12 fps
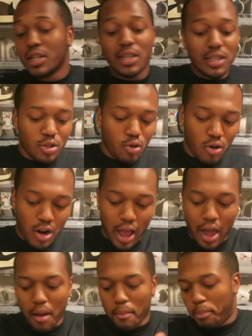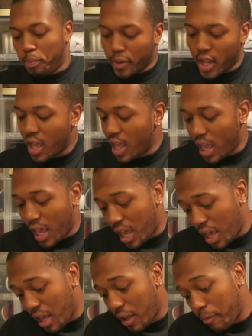a Discord app.
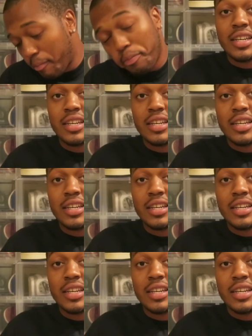And